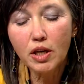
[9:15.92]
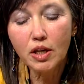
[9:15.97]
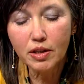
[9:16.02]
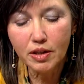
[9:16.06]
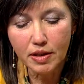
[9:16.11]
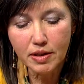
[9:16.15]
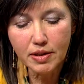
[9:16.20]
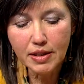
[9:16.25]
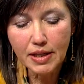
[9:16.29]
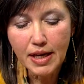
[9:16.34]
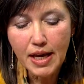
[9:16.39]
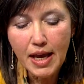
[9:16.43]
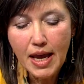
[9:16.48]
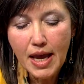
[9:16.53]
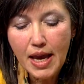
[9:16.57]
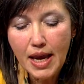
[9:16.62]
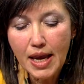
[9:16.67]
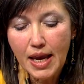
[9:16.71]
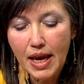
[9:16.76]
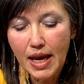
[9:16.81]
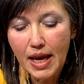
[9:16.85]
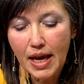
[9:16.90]
2 years,
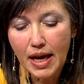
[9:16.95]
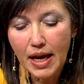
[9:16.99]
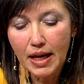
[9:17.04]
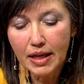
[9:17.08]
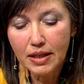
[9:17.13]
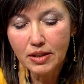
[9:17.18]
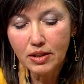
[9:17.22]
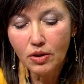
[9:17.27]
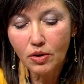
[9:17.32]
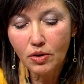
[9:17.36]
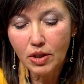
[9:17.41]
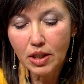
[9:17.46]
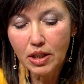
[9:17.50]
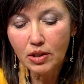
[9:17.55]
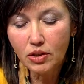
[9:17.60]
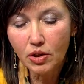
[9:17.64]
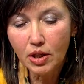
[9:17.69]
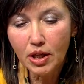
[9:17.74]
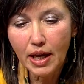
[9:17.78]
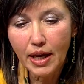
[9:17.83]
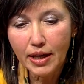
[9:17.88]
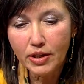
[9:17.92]
and you need
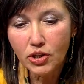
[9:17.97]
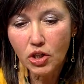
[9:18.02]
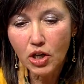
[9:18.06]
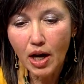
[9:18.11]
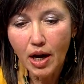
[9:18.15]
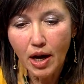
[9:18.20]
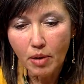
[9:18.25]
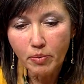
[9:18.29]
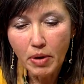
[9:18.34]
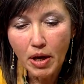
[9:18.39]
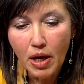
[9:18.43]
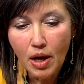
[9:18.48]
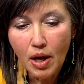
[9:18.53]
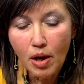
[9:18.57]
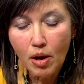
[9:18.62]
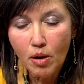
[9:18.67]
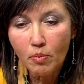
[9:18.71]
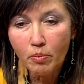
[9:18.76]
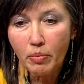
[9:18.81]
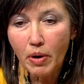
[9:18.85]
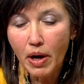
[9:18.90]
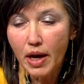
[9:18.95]
to catch up.
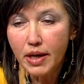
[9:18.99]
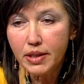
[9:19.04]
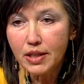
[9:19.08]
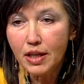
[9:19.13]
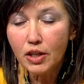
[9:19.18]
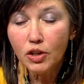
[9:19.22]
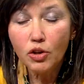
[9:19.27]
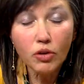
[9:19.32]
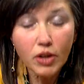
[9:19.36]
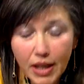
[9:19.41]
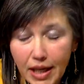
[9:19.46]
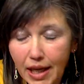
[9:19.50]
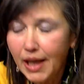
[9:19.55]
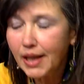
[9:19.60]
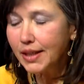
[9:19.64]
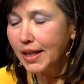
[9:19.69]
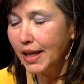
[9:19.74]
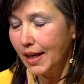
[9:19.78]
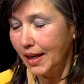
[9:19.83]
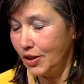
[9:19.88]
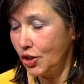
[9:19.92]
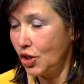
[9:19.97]
But you
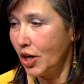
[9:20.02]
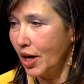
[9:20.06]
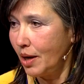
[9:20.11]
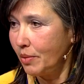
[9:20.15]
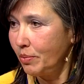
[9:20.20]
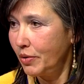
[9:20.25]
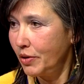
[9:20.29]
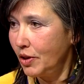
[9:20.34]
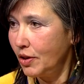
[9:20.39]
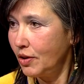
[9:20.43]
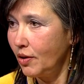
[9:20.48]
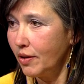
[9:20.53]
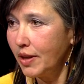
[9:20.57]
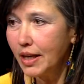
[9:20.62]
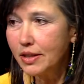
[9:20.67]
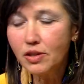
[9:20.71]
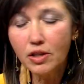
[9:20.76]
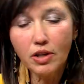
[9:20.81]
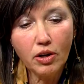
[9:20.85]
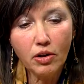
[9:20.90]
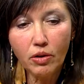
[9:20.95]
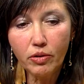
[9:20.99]
can catch up. You know,
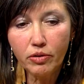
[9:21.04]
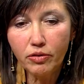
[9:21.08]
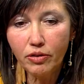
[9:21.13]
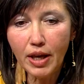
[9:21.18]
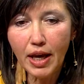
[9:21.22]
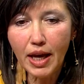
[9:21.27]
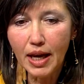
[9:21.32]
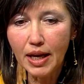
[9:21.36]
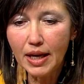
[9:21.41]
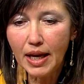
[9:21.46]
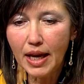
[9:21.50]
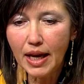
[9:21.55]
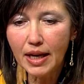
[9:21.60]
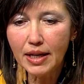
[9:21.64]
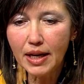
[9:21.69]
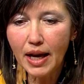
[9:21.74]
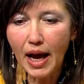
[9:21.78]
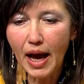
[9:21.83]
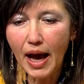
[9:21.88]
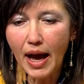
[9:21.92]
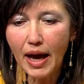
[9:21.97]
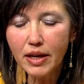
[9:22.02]
that's the whole thing. And
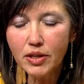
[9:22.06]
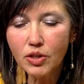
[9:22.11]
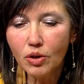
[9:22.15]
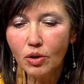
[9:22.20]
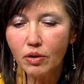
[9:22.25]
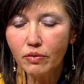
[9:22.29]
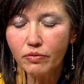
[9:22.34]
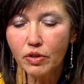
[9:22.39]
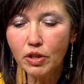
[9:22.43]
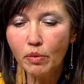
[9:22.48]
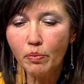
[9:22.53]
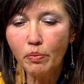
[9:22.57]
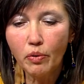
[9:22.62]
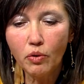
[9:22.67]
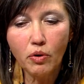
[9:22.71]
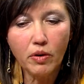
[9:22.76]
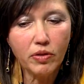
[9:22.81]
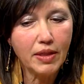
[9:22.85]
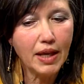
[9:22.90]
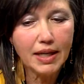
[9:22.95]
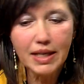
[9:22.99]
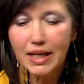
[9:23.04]
I sort of
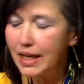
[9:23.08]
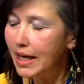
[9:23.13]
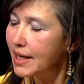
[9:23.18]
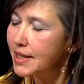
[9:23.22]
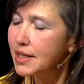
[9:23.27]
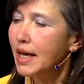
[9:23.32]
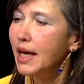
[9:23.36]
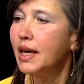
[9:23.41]
support that, yes, I